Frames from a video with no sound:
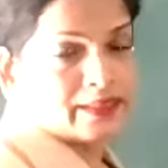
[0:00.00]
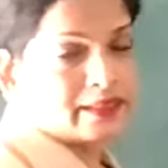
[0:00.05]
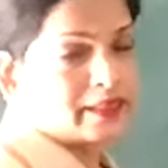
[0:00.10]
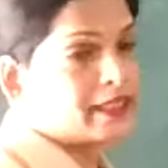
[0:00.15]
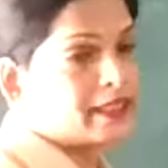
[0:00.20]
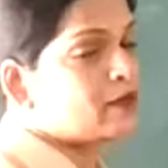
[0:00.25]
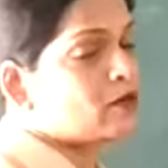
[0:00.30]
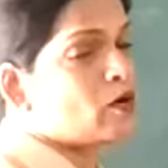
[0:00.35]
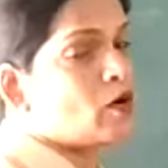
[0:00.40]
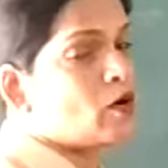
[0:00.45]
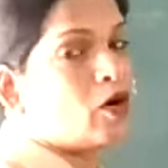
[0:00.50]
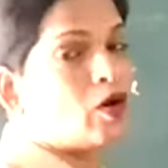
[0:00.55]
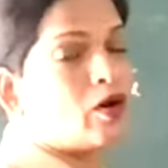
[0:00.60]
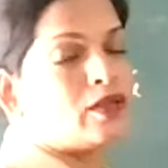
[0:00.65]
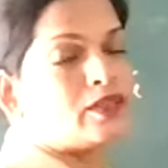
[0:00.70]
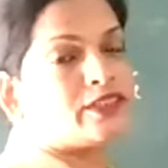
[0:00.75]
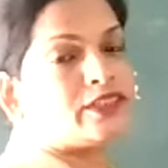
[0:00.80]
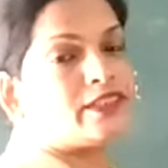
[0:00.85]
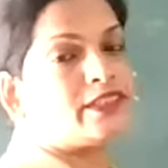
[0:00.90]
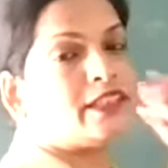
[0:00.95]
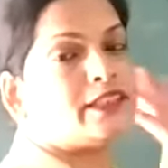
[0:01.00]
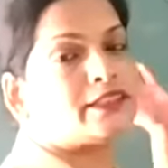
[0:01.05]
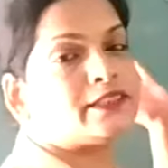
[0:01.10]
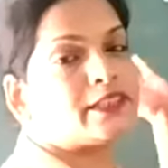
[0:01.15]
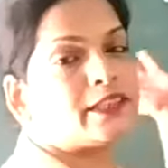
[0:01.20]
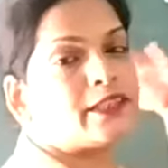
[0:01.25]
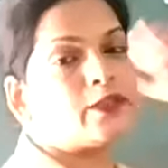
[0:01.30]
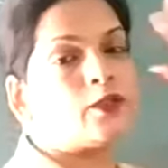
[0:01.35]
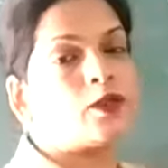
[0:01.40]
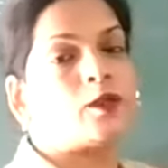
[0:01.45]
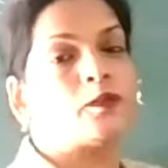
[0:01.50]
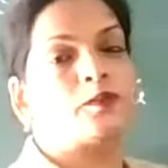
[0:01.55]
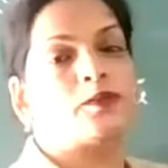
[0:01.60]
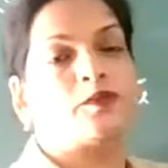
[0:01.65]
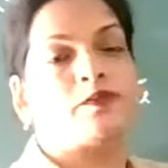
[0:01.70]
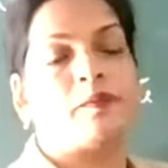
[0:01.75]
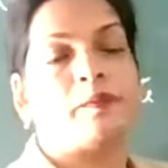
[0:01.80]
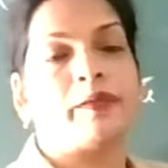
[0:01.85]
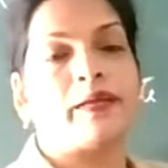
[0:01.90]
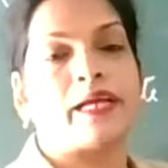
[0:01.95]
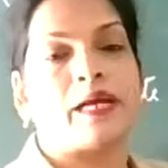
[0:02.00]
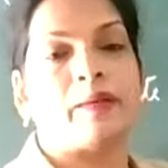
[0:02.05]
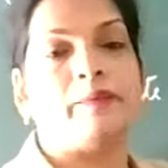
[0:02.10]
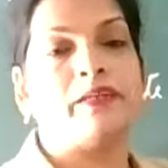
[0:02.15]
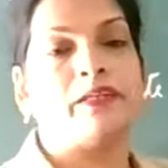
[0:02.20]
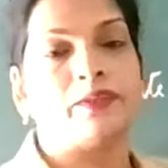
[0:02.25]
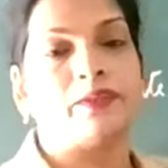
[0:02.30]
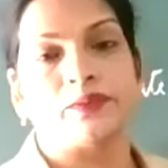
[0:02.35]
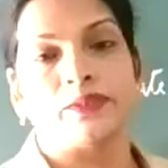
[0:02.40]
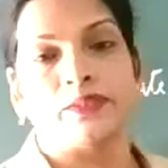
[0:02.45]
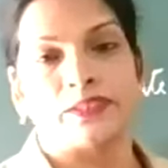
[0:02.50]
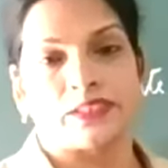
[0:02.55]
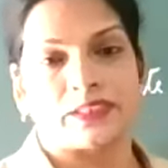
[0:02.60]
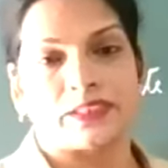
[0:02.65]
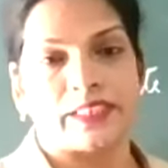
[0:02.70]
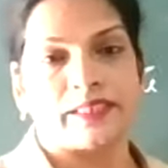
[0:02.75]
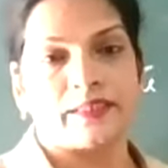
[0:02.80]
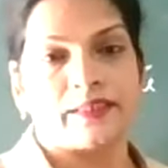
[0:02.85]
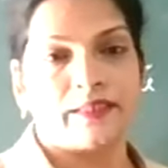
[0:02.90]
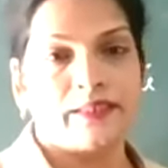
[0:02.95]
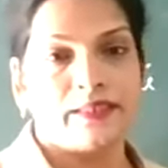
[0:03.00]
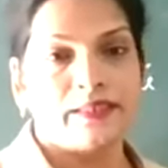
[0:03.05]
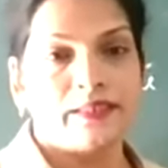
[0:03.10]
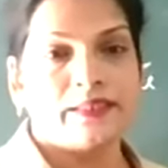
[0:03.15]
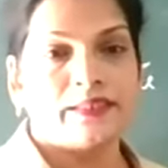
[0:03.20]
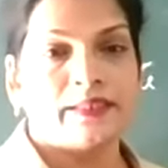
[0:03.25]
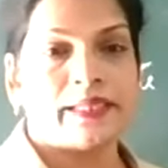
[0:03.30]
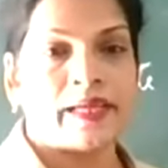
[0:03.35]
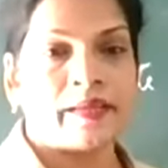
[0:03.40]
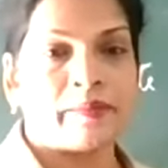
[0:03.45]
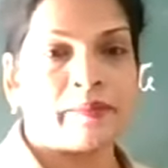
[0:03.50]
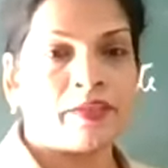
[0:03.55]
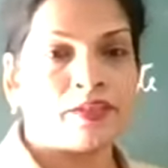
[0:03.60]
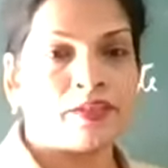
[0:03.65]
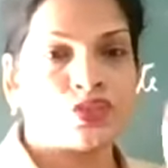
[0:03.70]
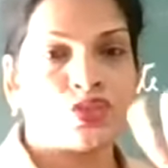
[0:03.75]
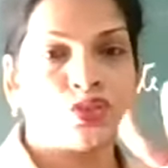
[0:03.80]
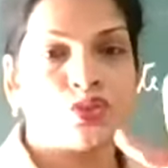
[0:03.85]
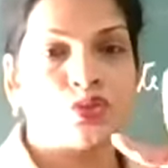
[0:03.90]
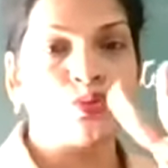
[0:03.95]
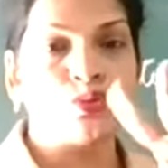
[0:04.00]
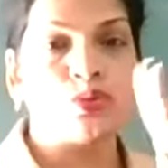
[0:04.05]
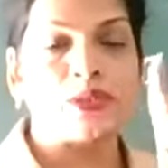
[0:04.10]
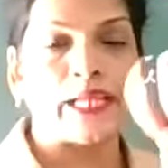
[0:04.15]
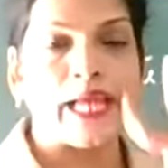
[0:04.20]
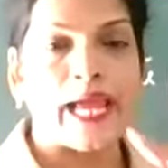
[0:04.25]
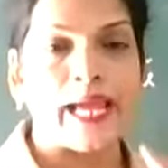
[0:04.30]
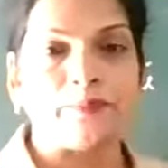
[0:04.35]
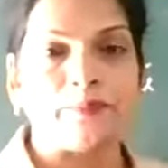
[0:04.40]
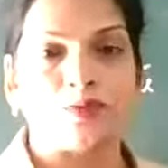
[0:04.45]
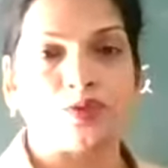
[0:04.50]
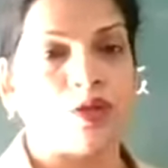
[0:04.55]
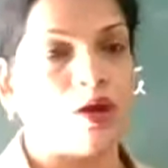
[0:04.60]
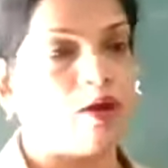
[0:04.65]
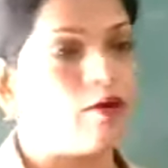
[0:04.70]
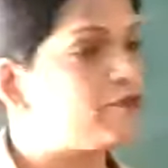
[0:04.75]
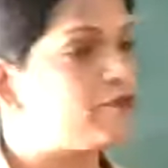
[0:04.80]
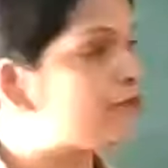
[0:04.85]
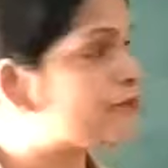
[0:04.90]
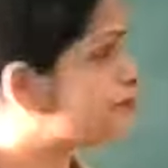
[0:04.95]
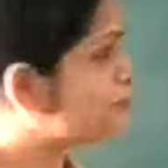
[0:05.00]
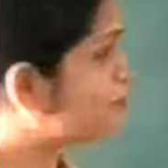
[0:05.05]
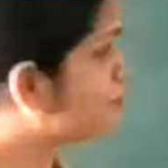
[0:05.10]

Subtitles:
then all CH3 groups will be coming to this side. That means two types of